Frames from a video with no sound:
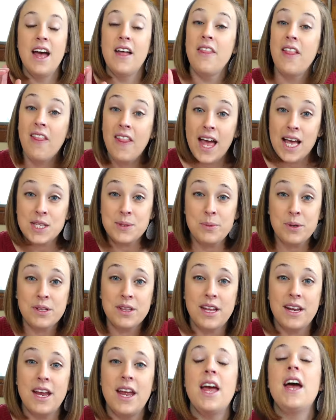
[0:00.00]
And the last book
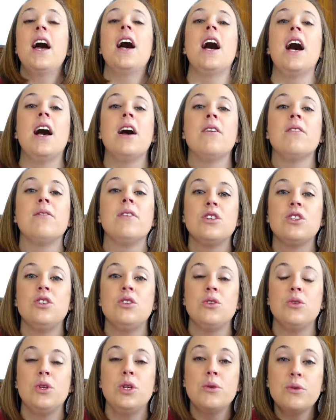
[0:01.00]
that I have to
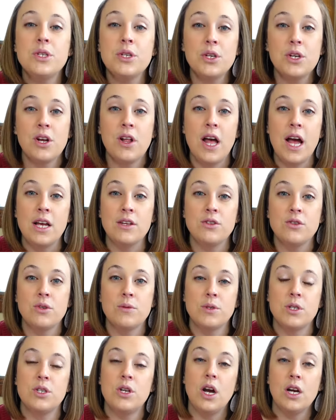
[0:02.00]
use in your classroom
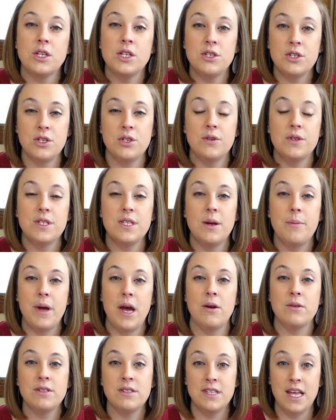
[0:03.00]
to talk to your students
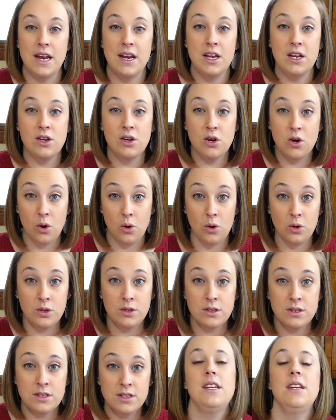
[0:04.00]
about setting
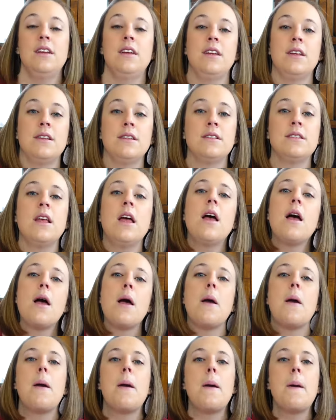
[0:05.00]
goals is
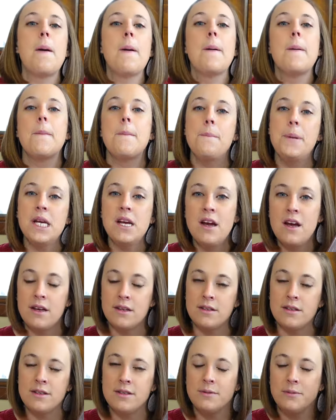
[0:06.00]

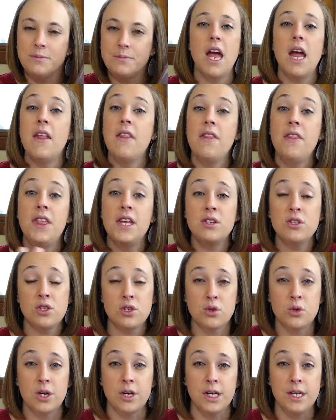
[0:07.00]
Because. And this
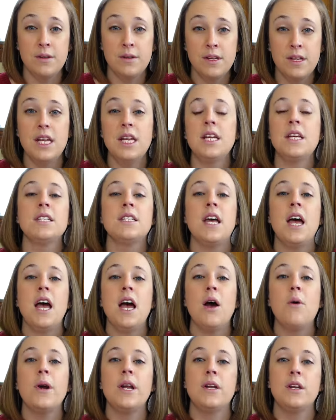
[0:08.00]
story is
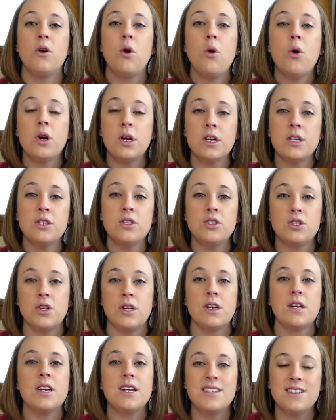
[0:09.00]
how an
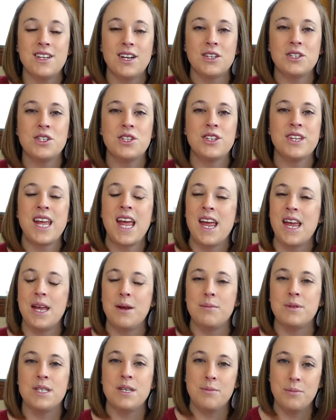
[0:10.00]
orchestra conductor came to